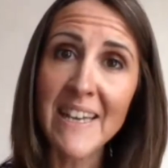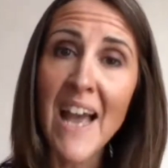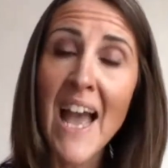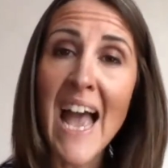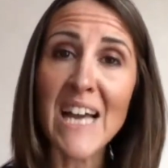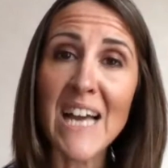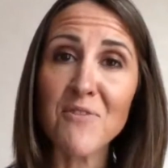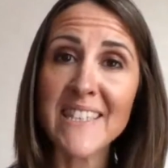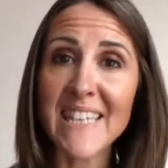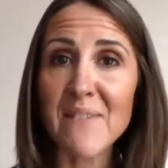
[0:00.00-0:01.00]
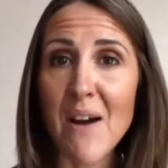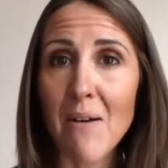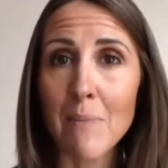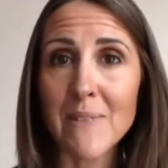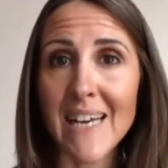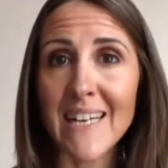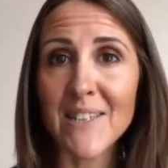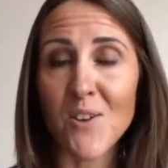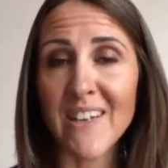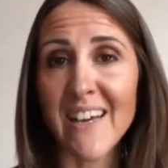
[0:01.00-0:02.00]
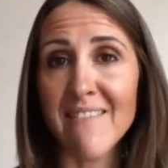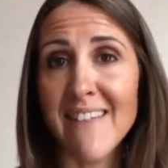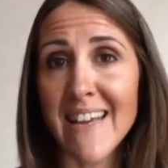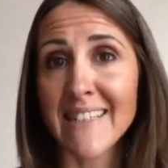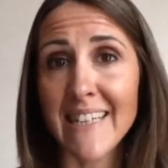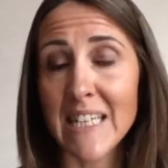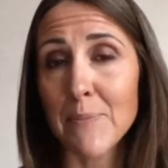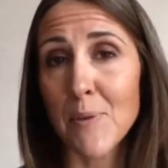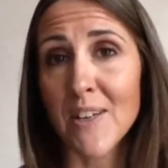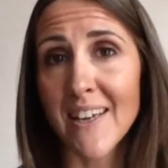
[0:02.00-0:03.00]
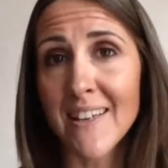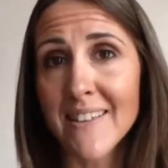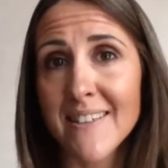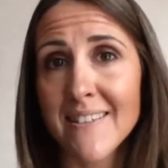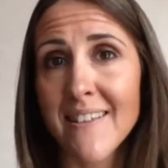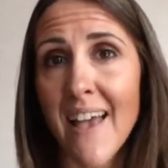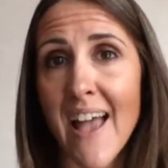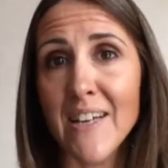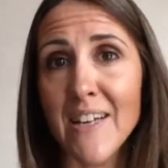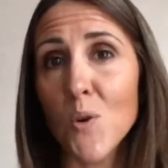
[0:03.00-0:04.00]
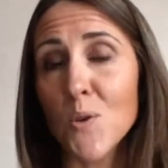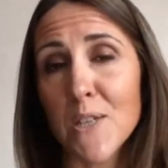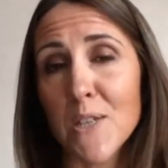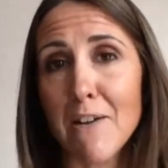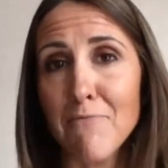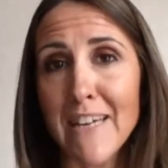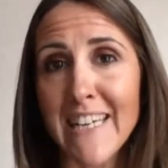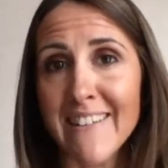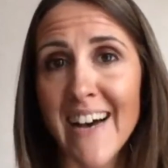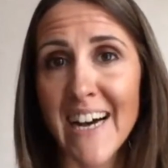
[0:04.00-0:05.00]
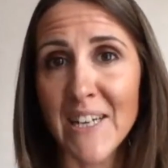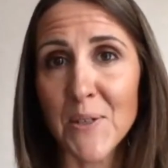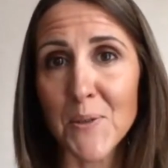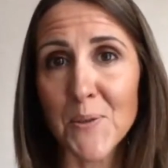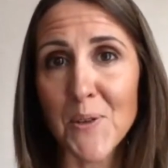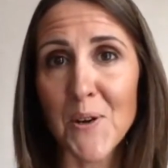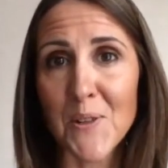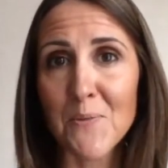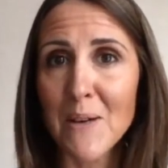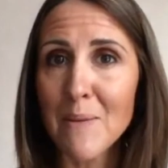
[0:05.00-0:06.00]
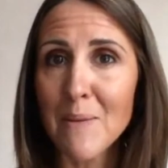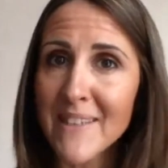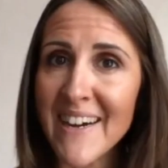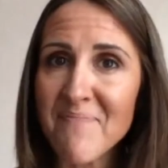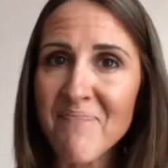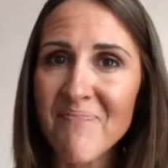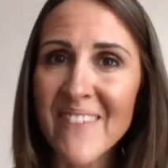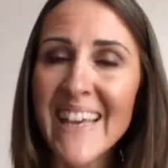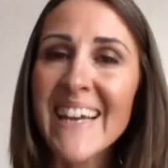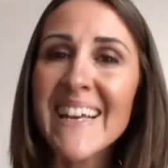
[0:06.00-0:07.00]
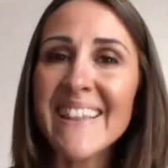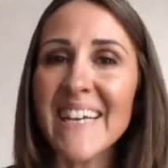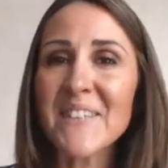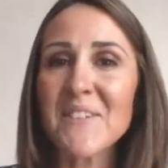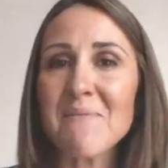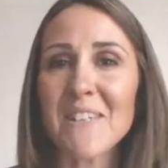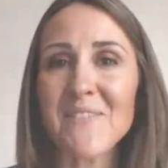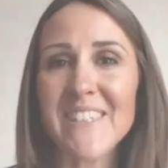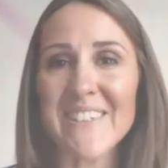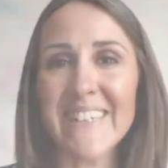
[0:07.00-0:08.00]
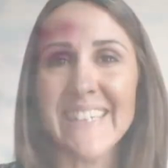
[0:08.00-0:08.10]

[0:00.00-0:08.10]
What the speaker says: and receive our updates on our next expert guests, and also our regular articles on the website. Thanks very much for joining